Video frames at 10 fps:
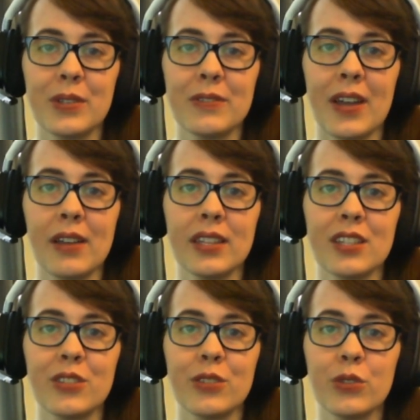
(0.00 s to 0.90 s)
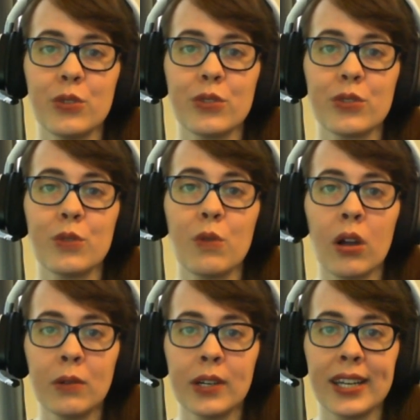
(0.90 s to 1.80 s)
We found that the students who
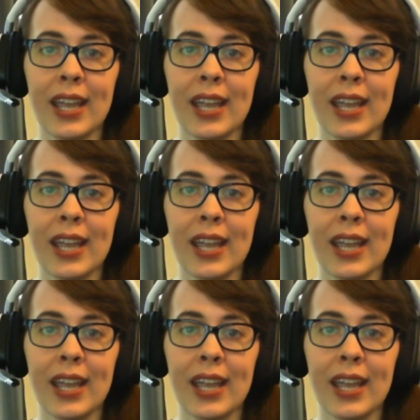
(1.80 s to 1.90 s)
are wearing